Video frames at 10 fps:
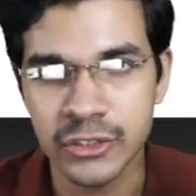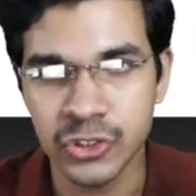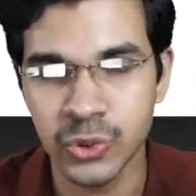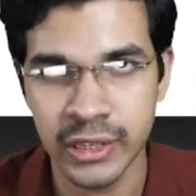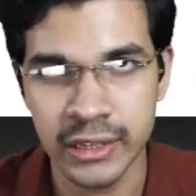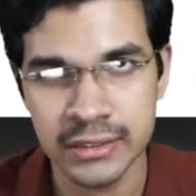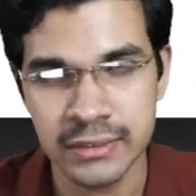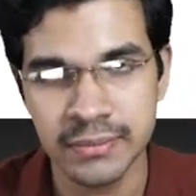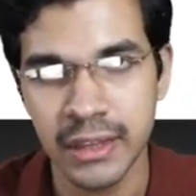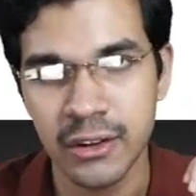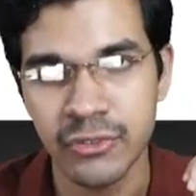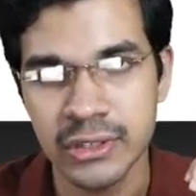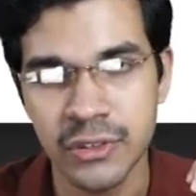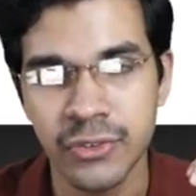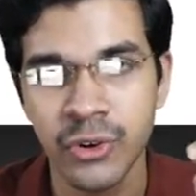two things.
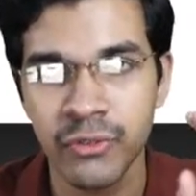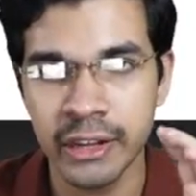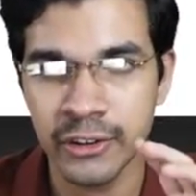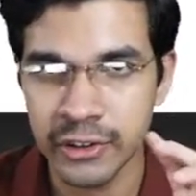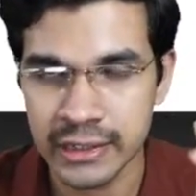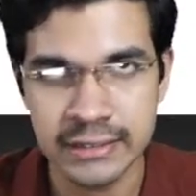First of all, we need to